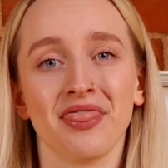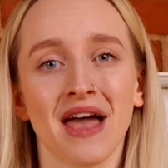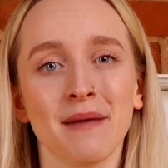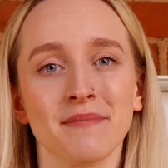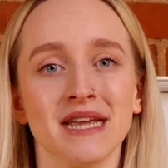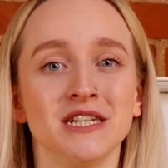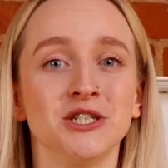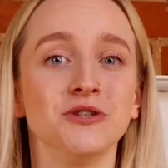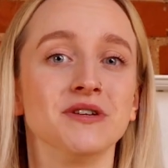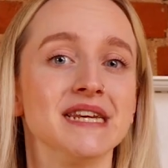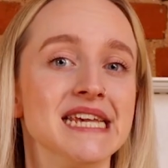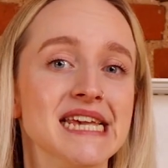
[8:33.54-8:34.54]
That means you
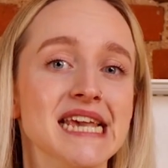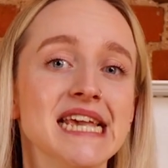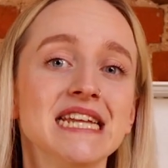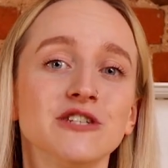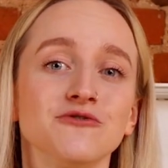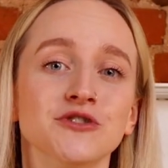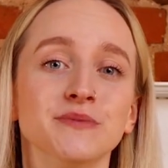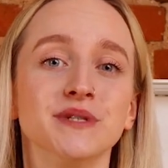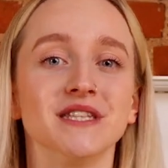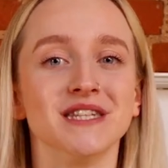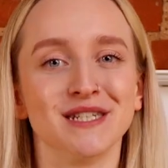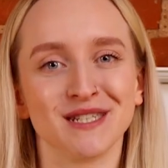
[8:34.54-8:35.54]
can heat each room
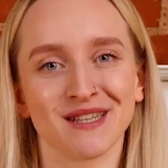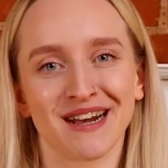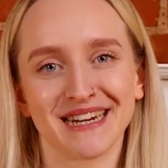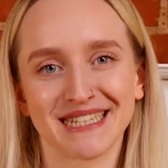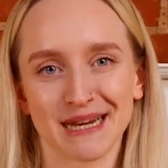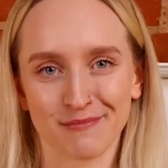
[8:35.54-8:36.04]
to the desired